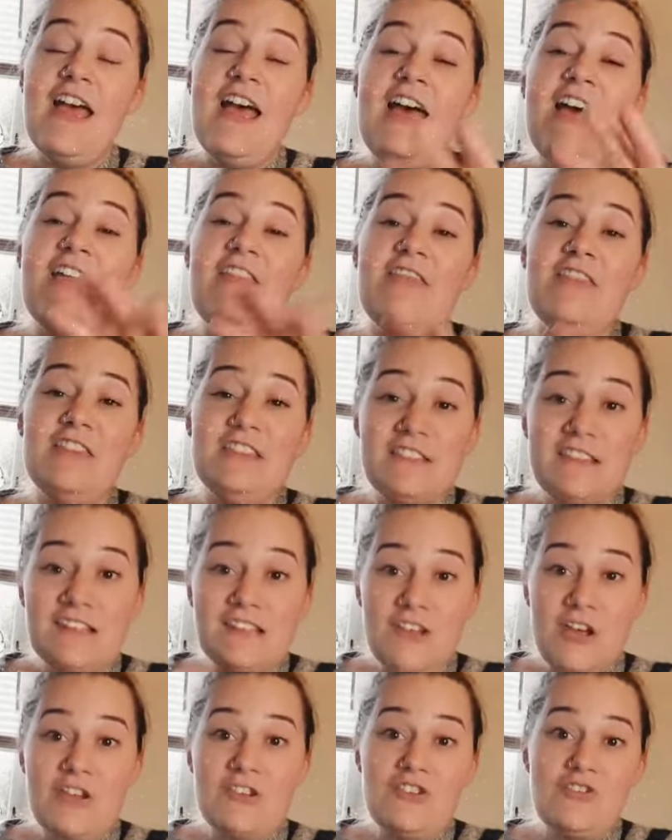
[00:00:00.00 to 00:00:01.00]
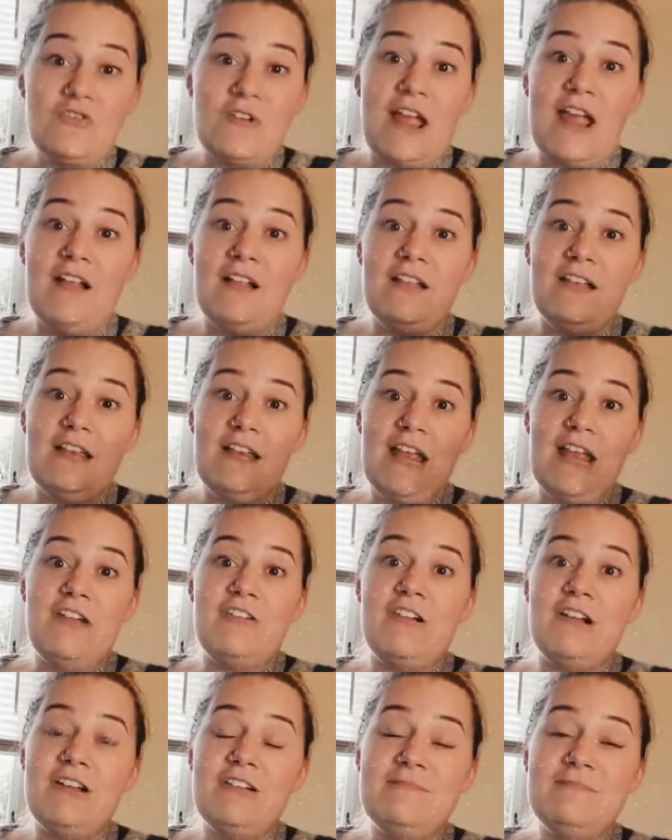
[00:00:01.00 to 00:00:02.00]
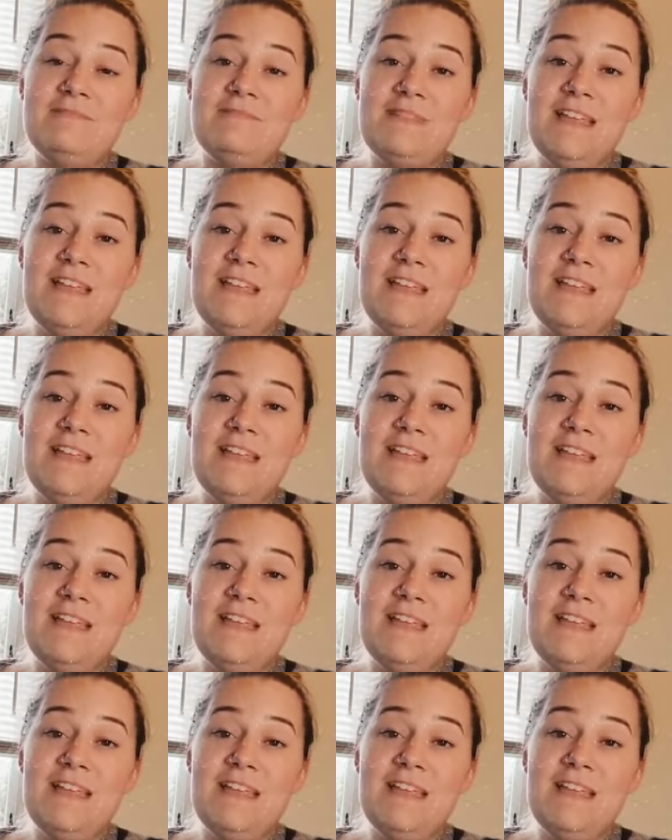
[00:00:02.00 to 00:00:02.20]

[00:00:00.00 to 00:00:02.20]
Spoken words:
This is all trial and error.